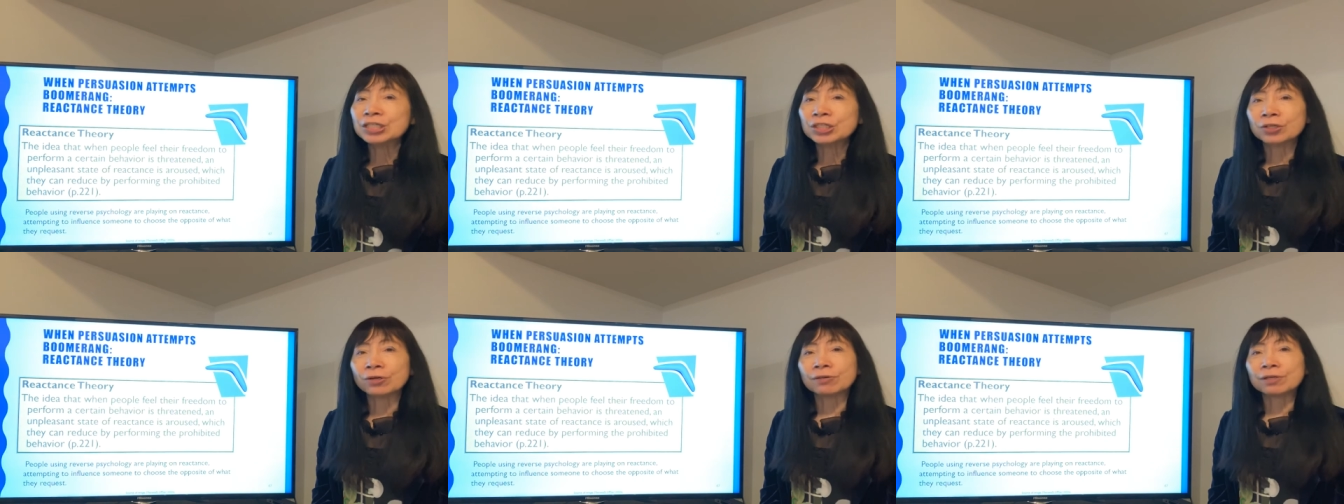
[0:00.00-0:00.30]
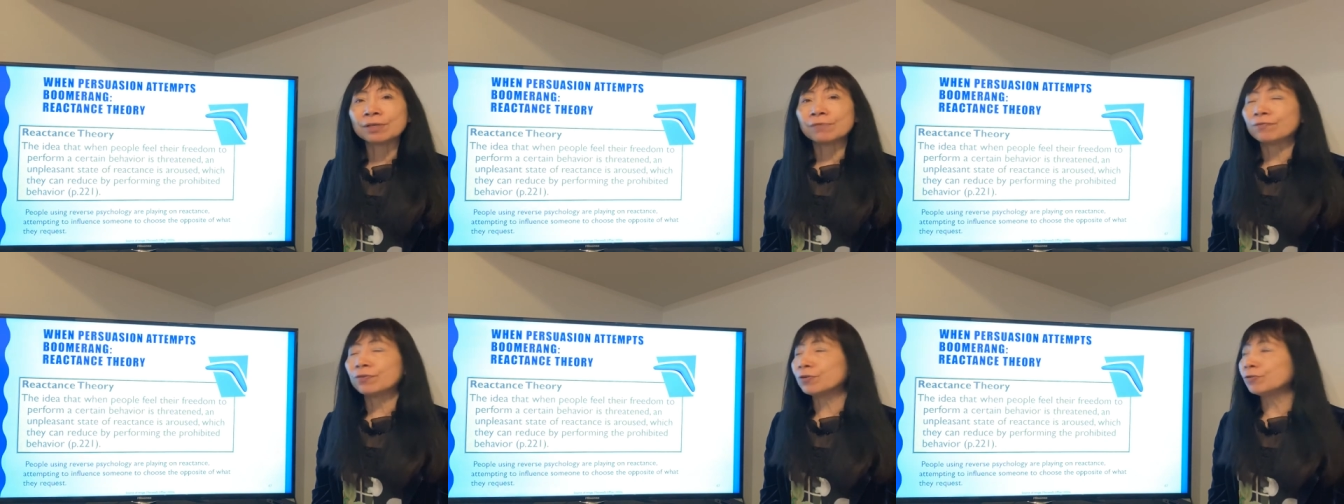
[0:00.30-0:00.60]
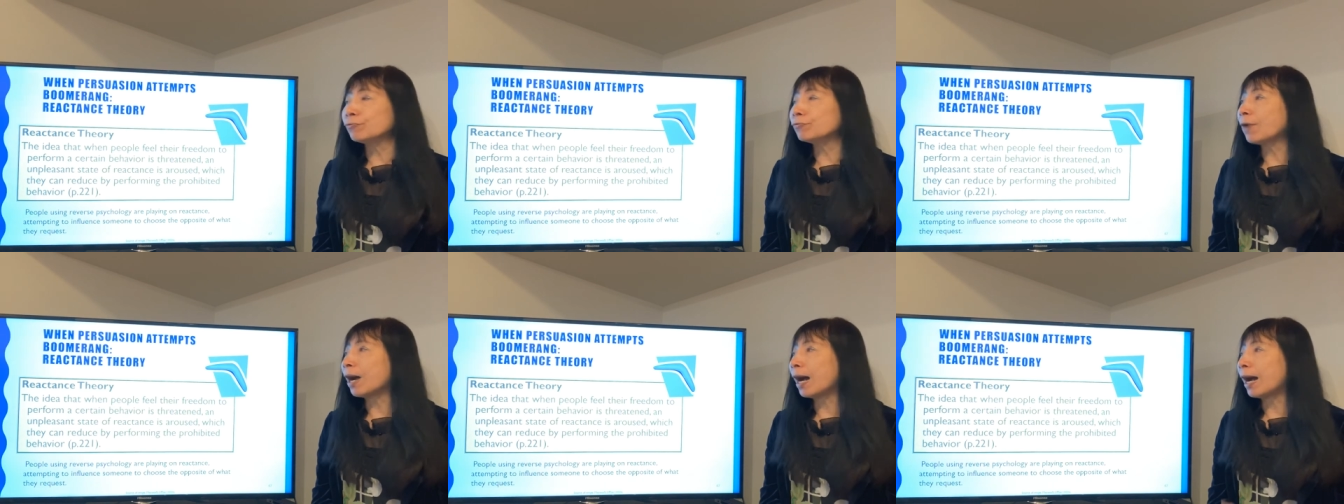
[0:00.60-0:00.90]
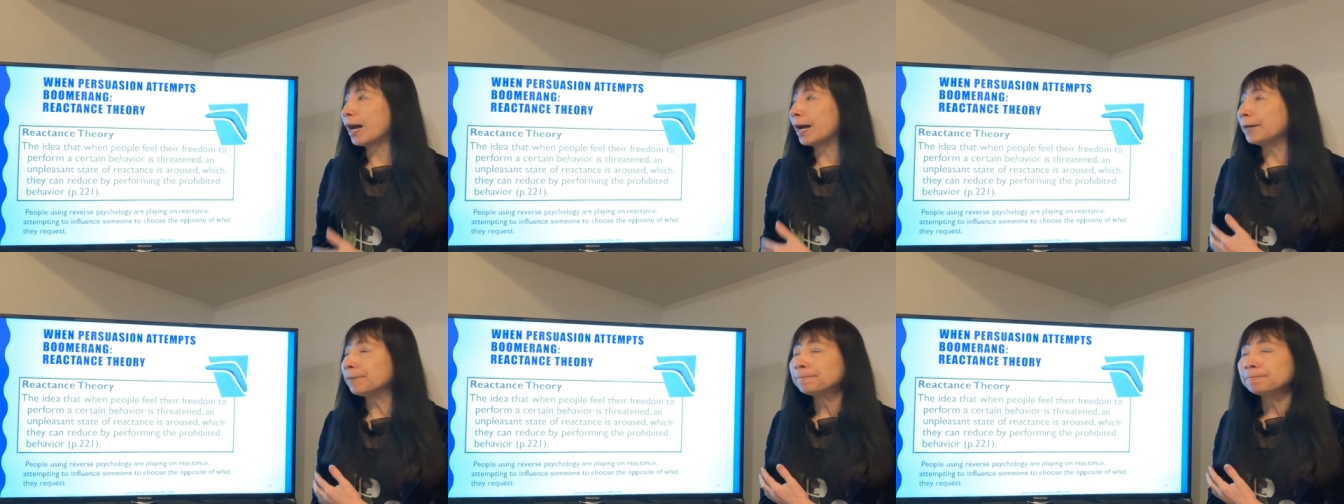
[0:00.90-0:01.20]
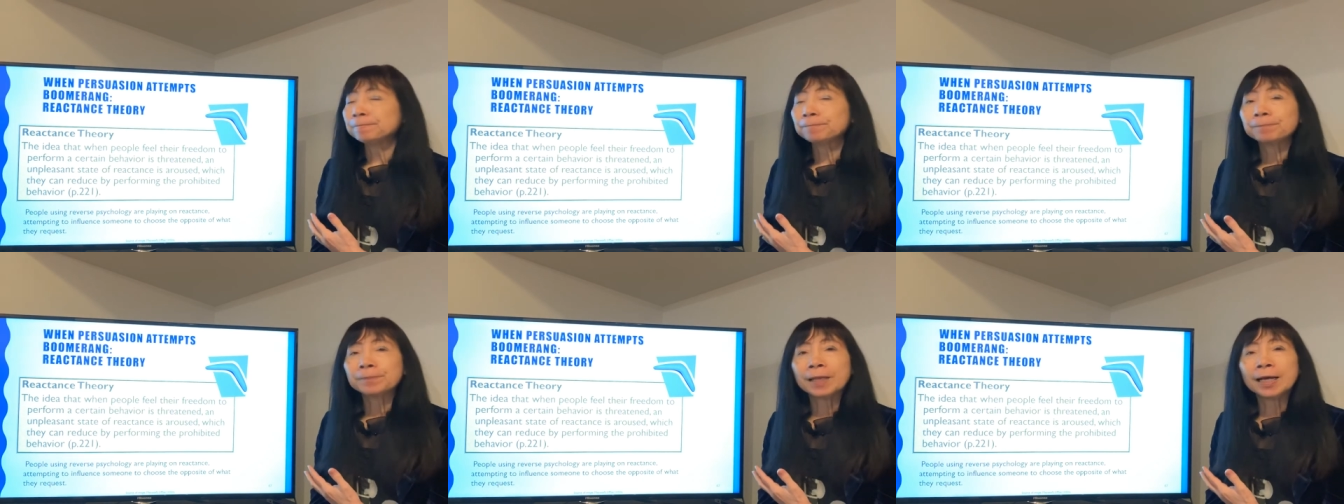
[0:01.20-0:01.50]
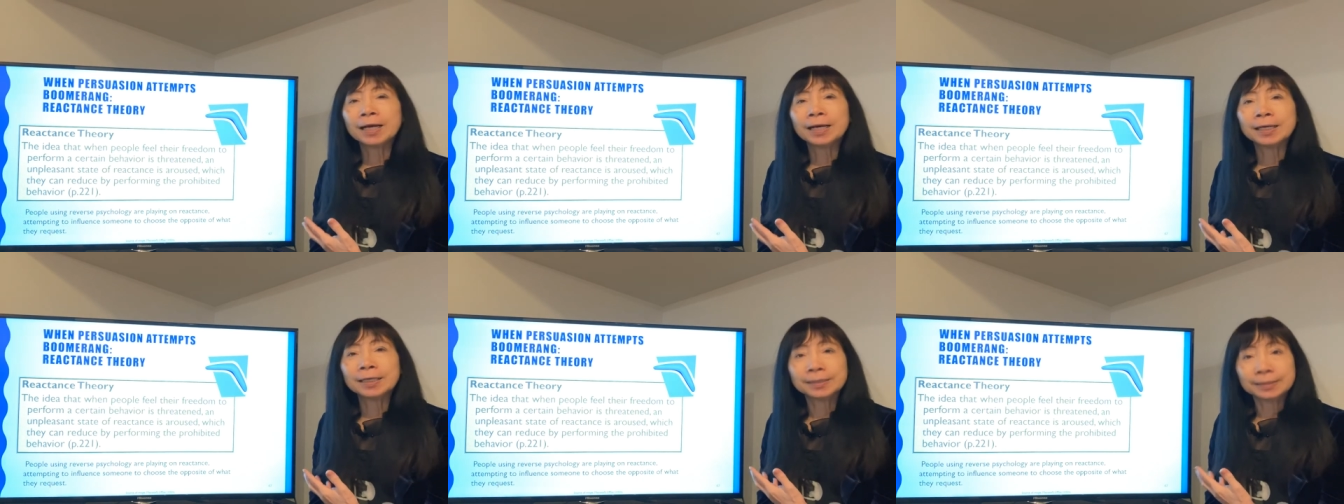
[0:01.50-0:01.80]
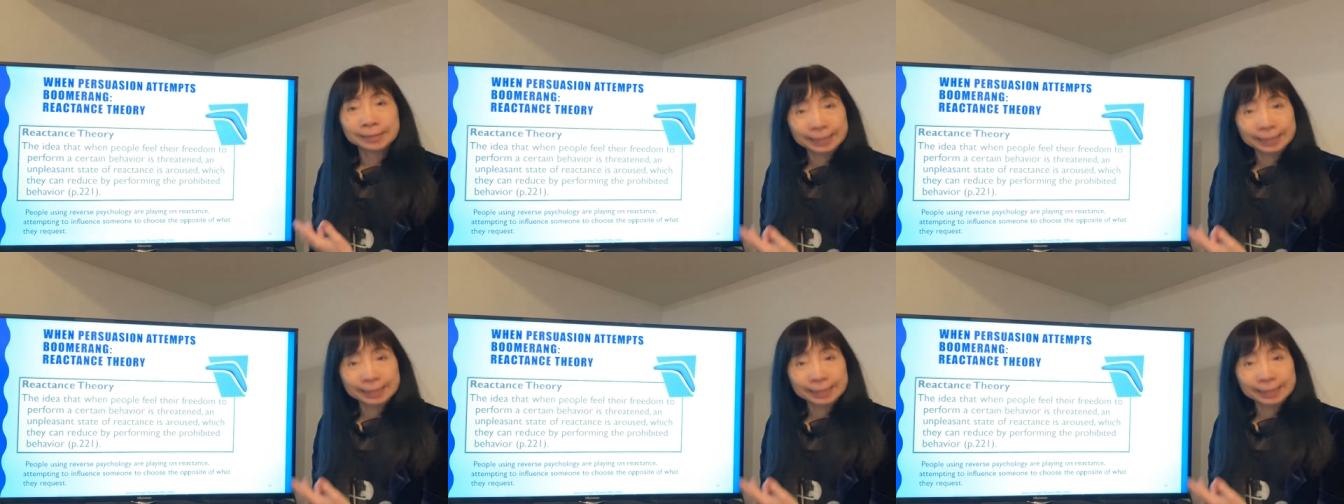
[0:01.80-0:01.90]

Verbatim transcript: So if you are, uh,